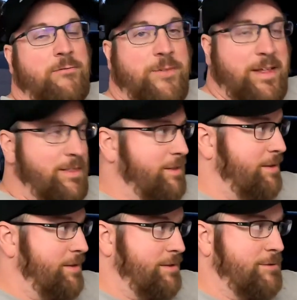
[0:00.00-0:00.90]
fed
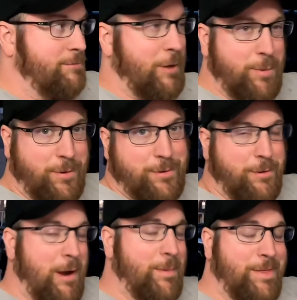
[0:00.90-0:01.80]
the rubber
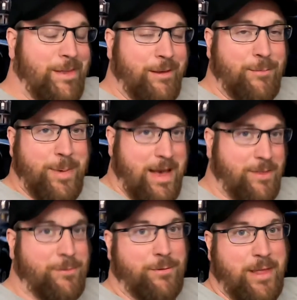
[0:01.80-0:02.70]
grommet thing
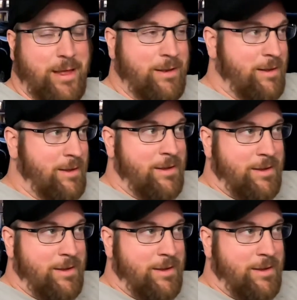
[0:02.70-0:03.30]
back through that